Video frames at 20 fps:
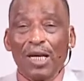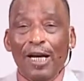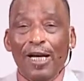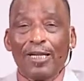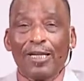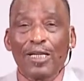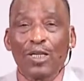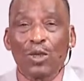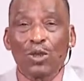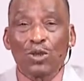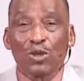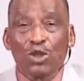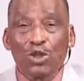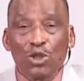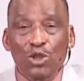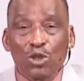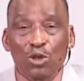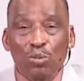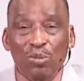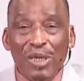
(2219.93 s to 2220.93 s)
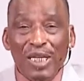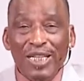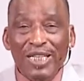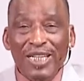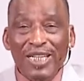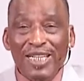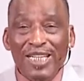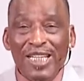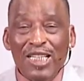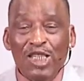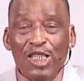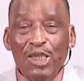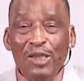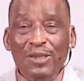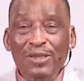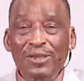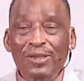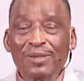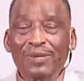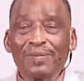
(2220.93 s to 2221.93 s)
And he continues to bring the
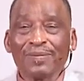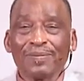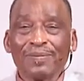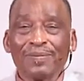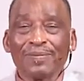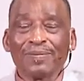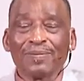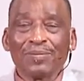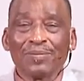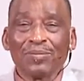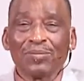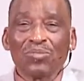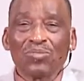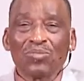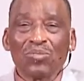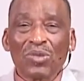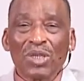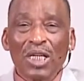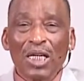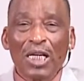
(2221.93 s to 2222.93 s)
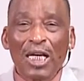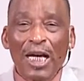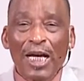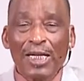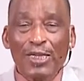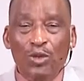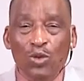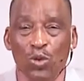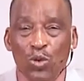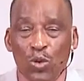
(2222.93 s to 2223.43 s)
nations, and